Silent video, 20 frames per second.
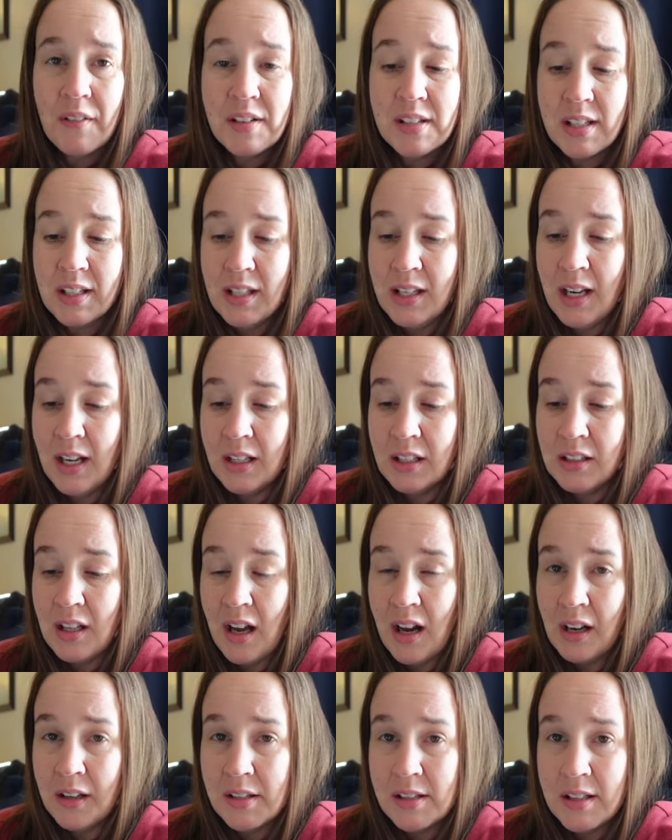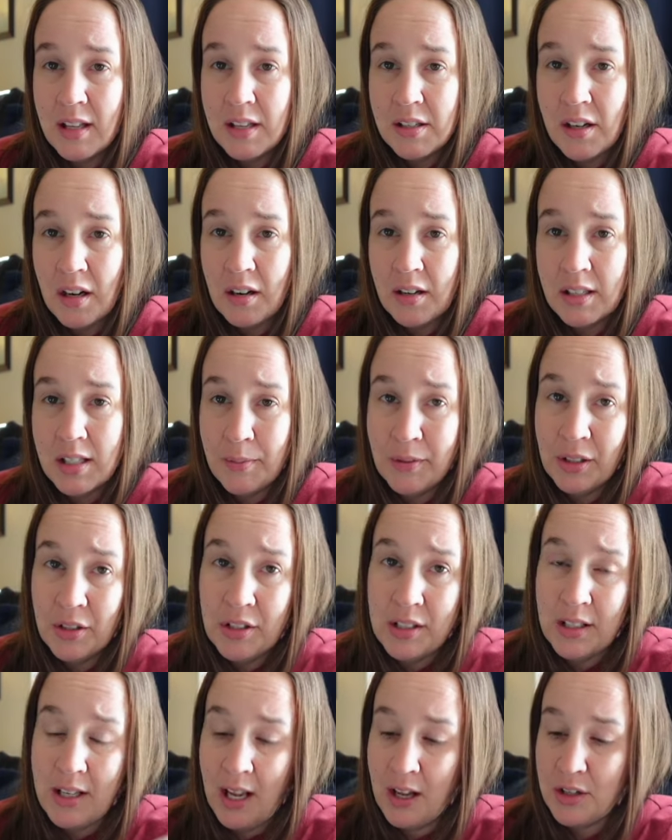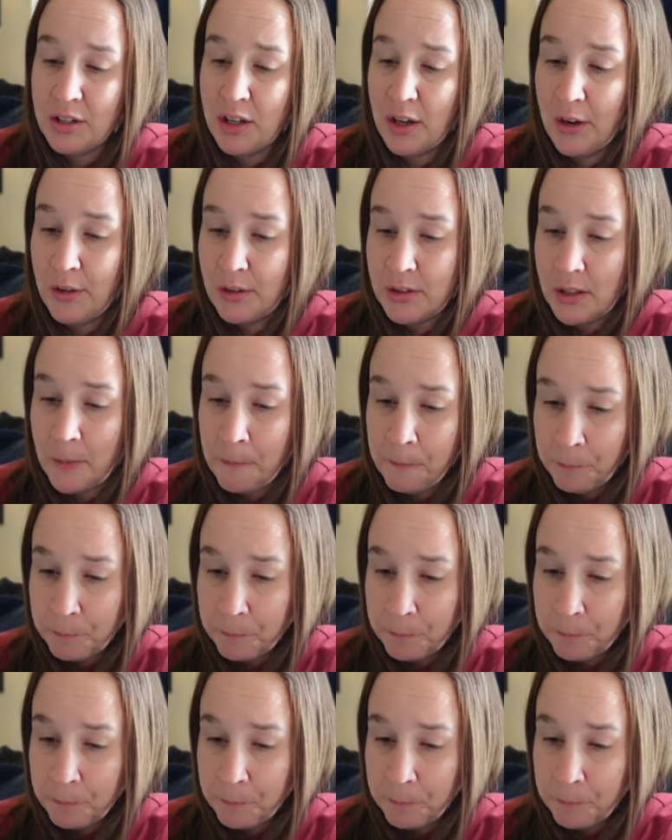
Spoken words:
of Sunita Clogs. These are similar to Dansko's.